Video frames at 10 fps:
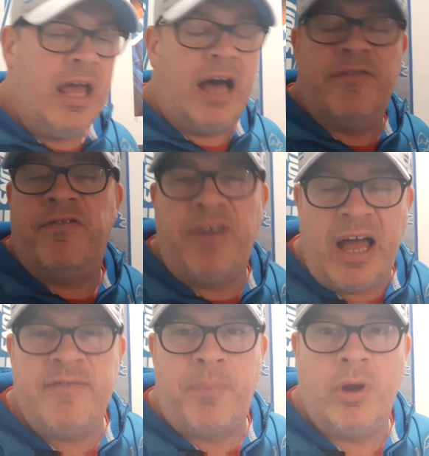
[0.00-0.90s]
of
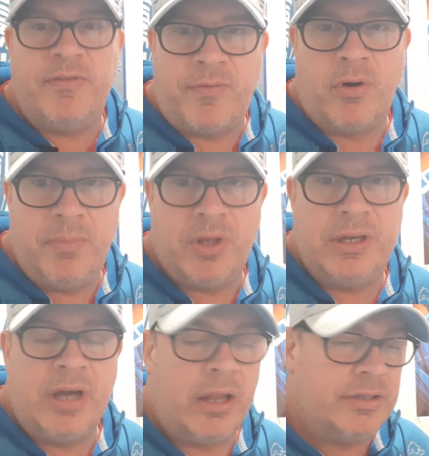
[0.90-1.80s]
$5.4
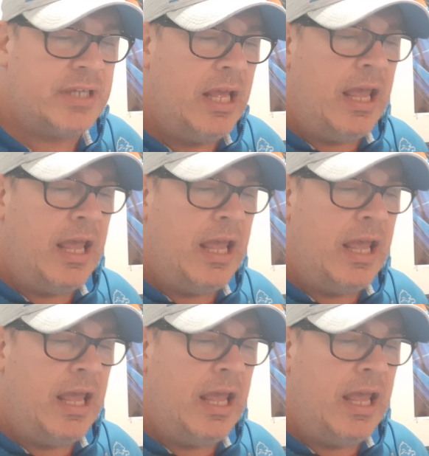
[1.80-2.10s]
million